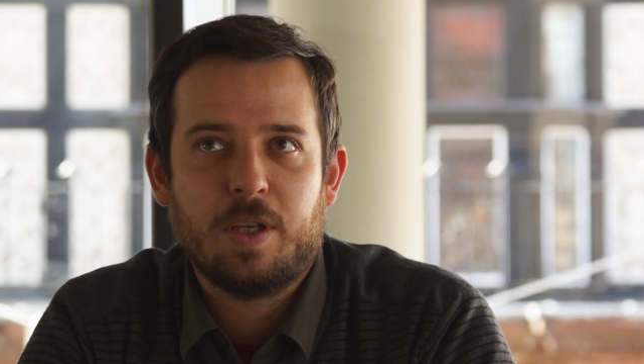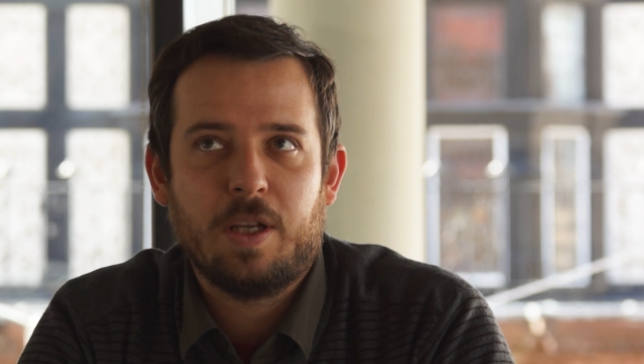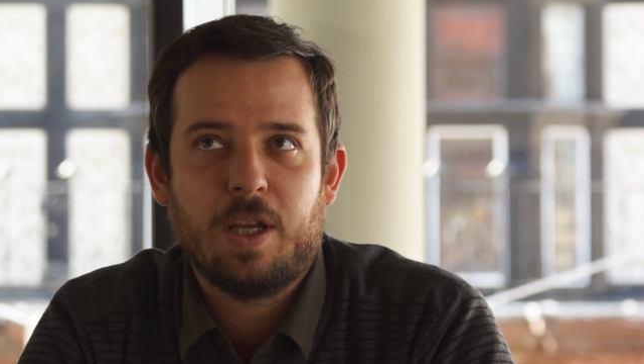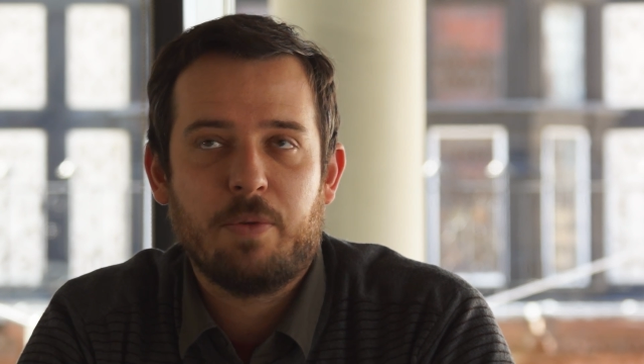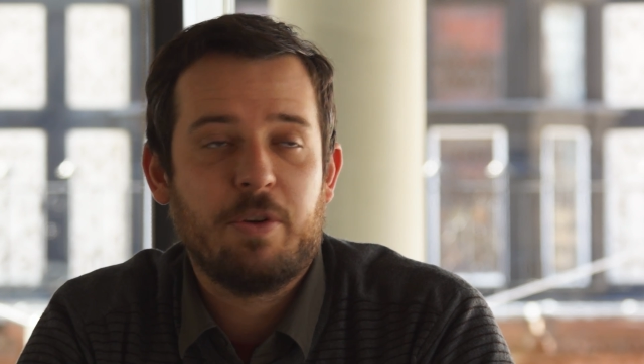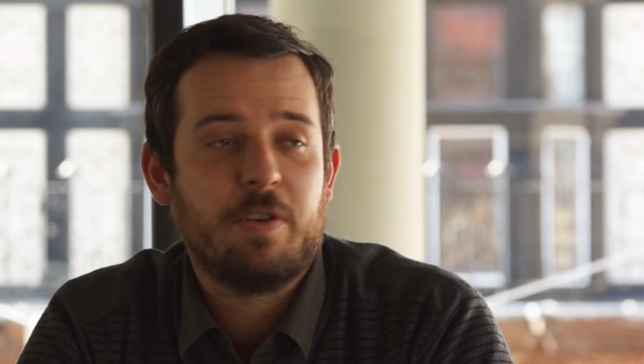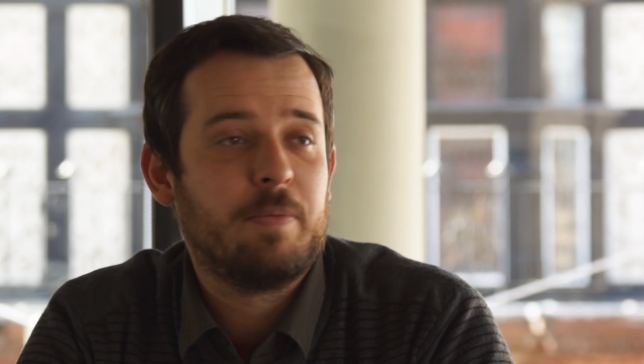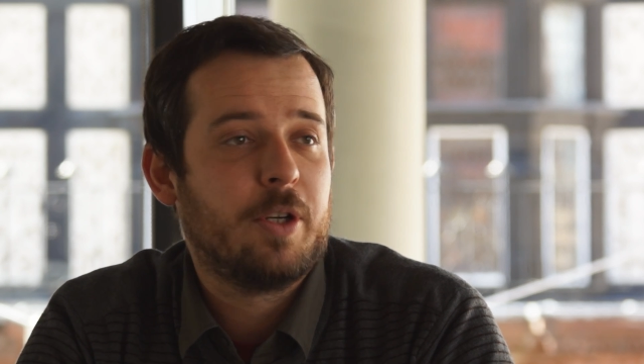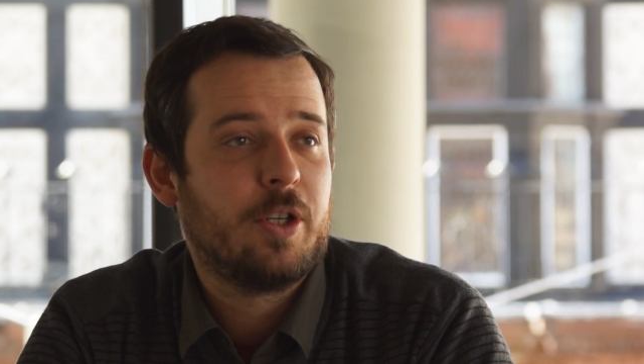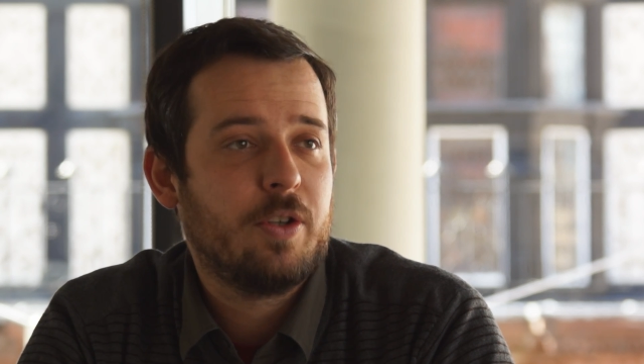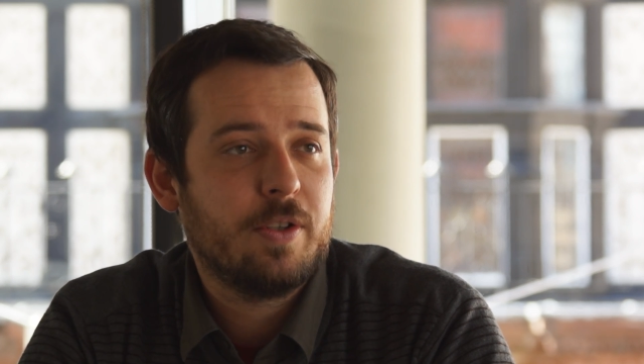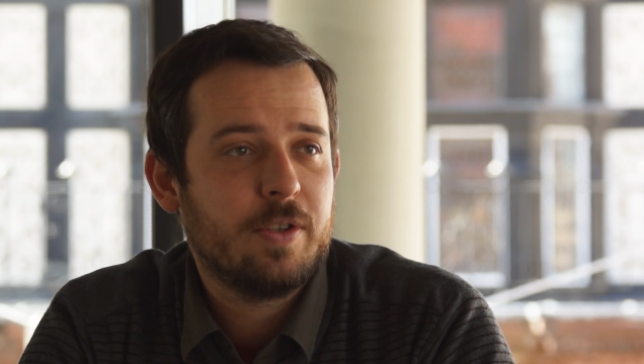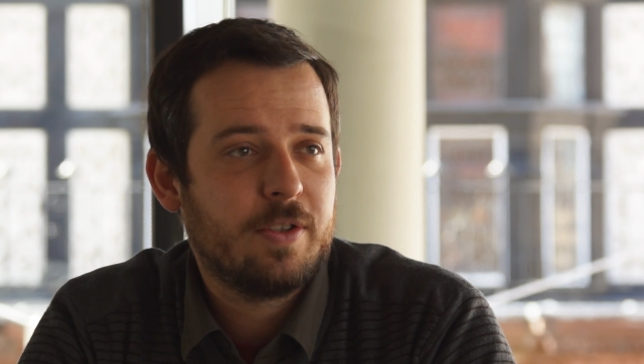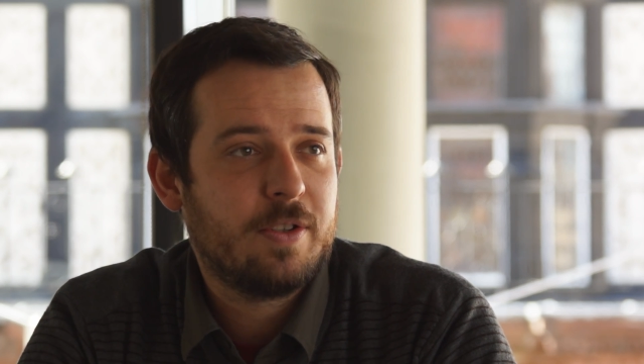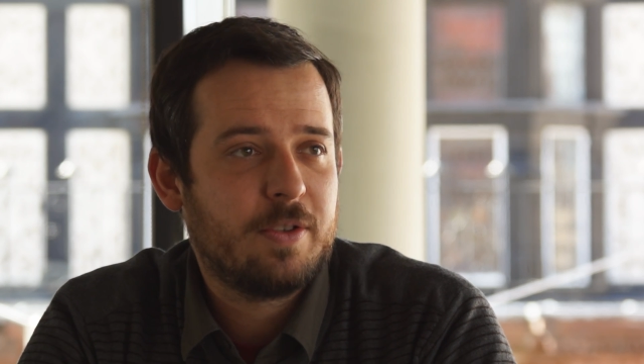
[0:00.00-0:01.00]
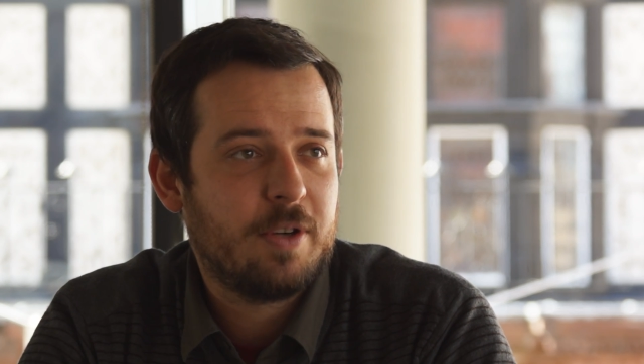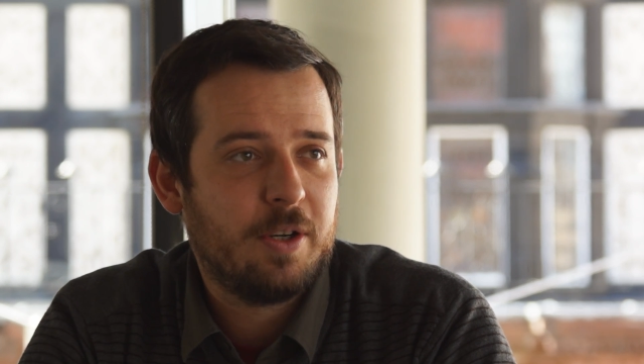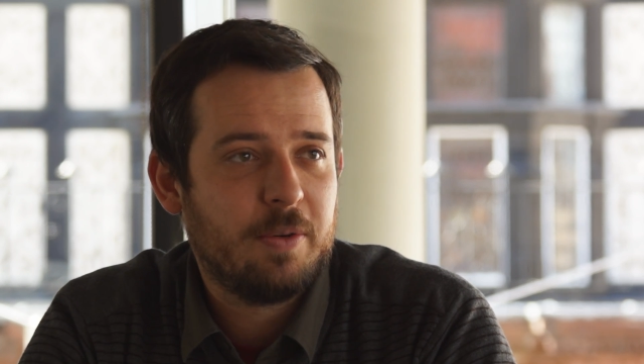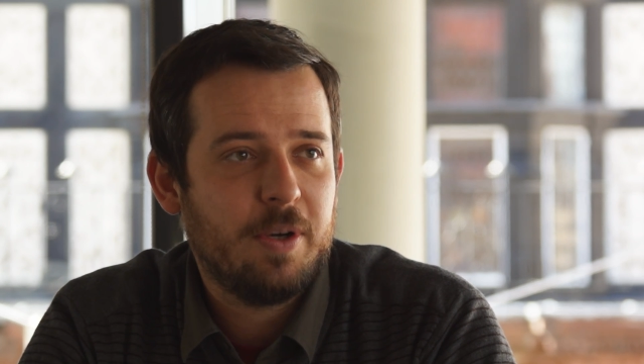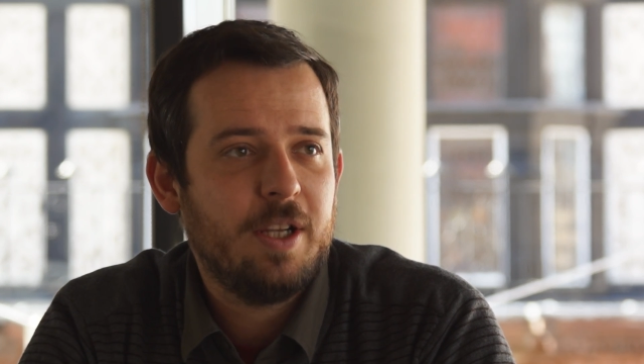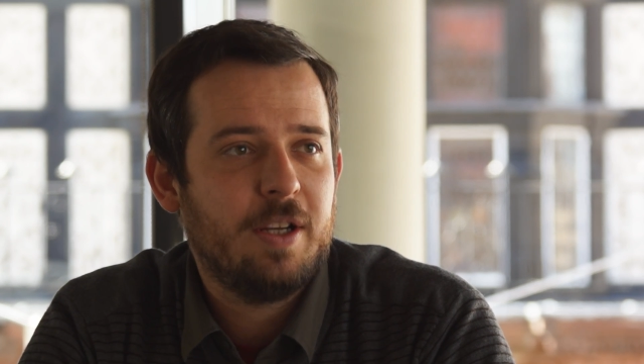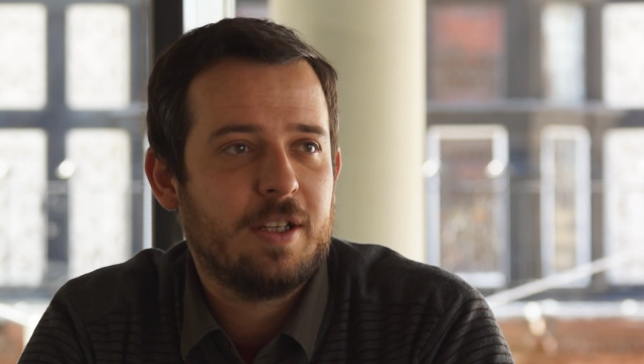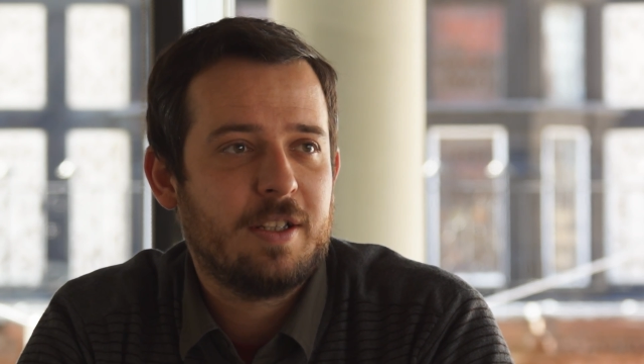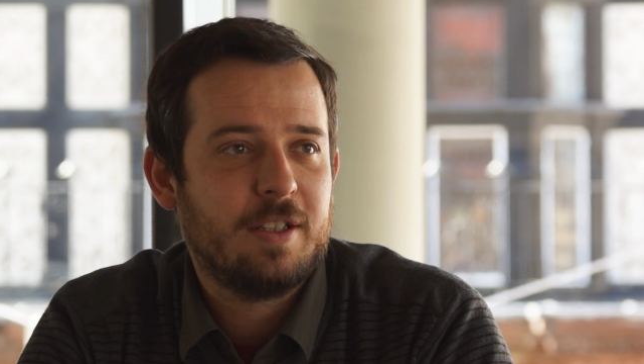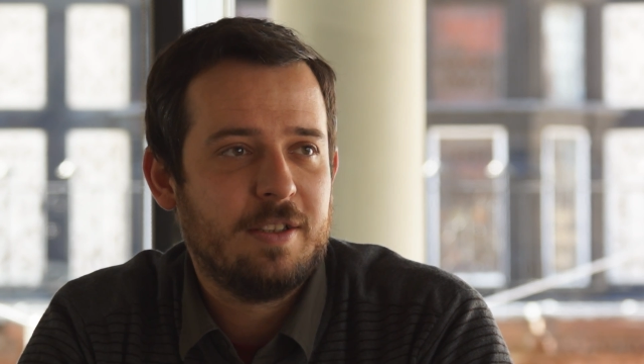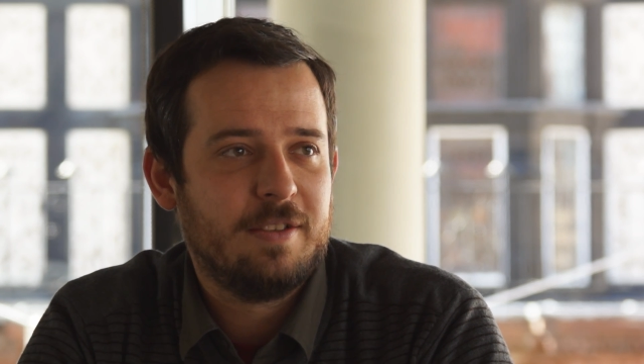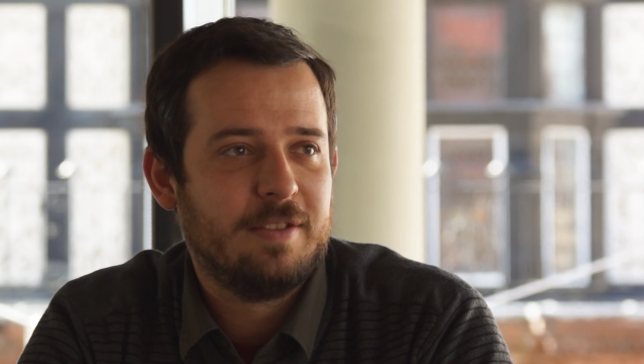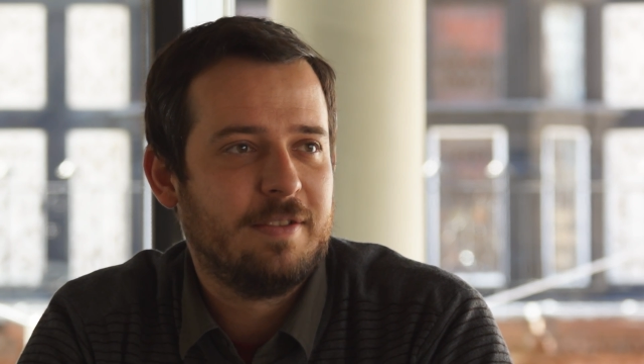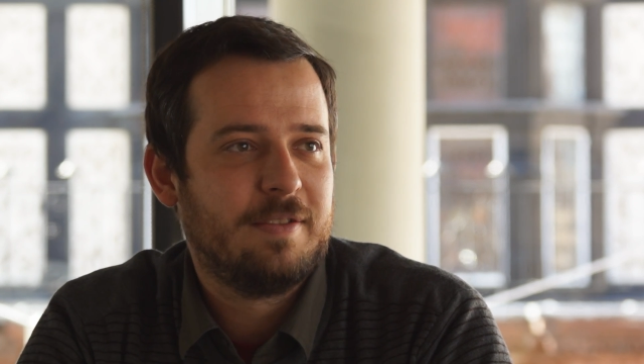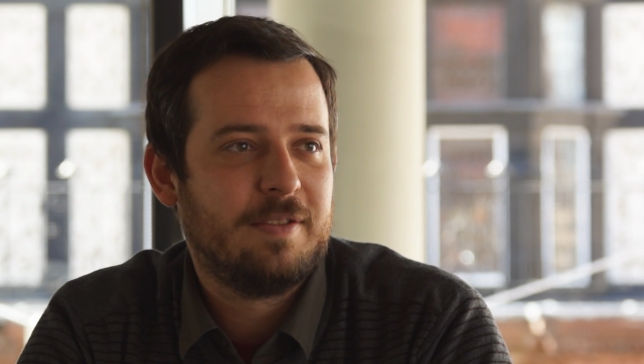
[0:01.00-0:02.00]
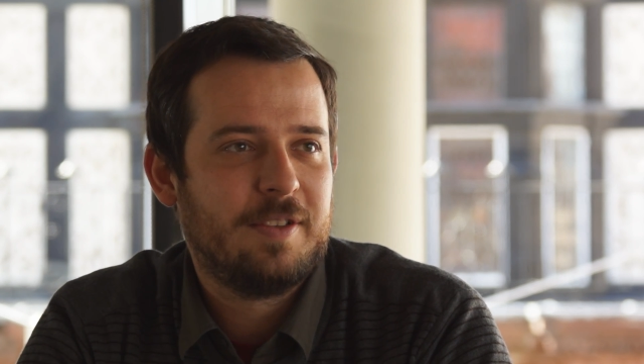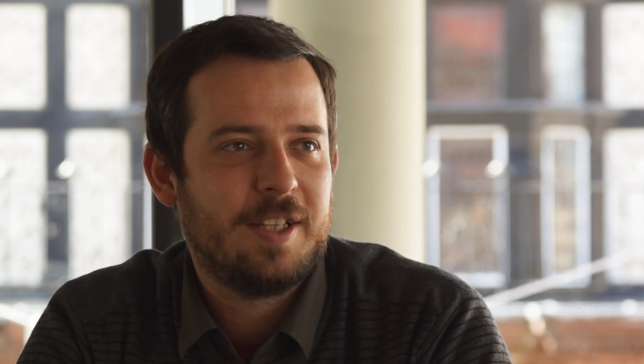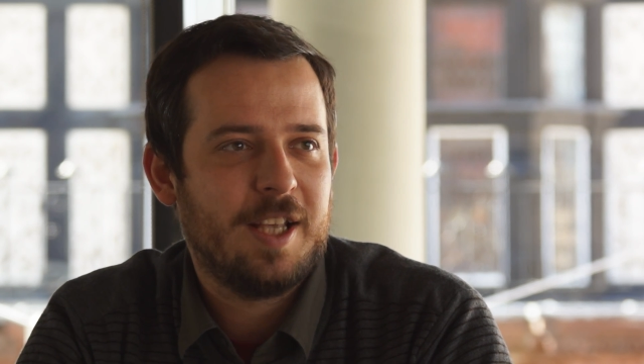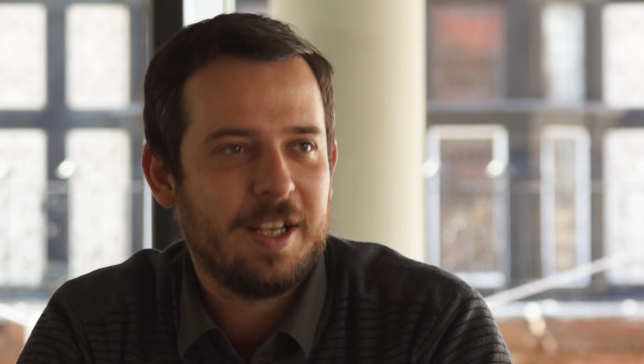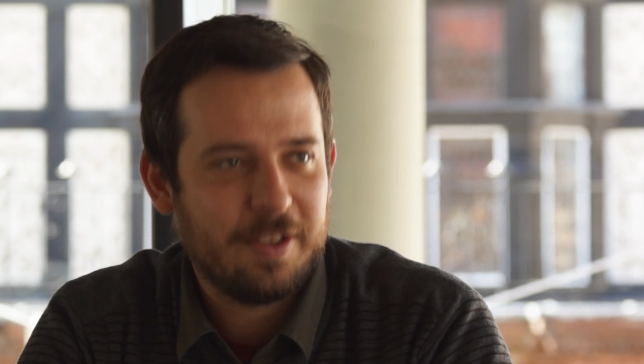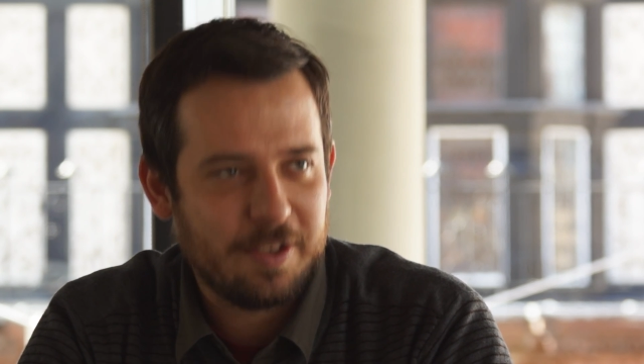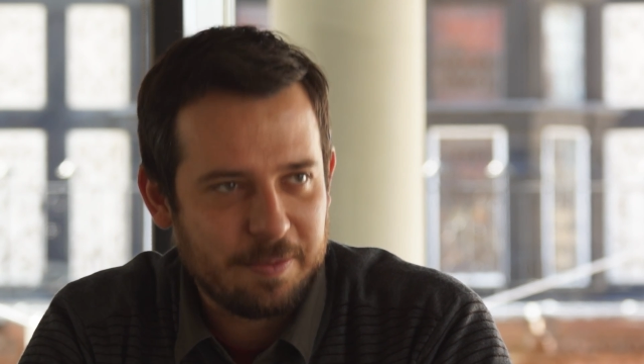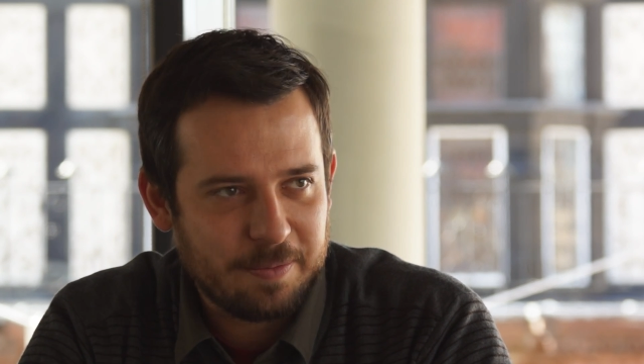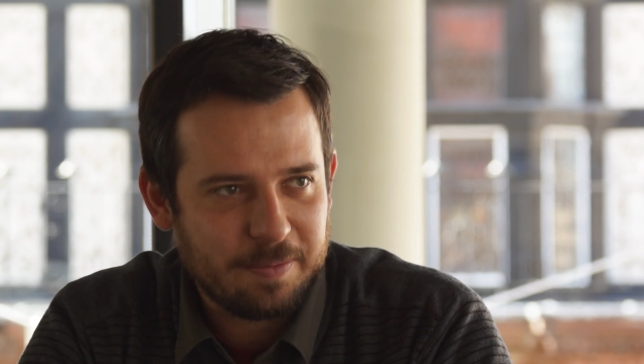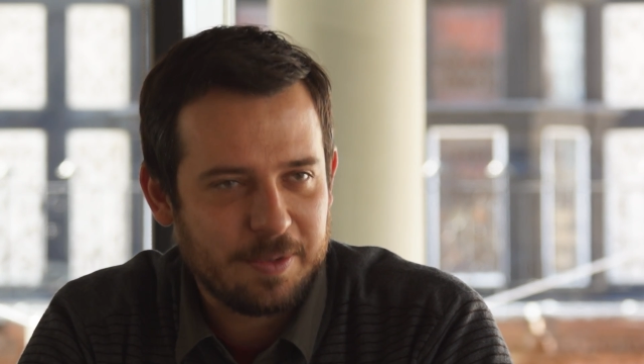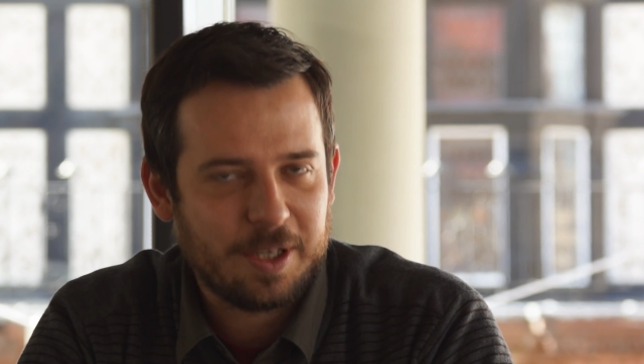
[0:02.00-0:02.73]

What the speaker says: get rid of my shots straight away. I can take them,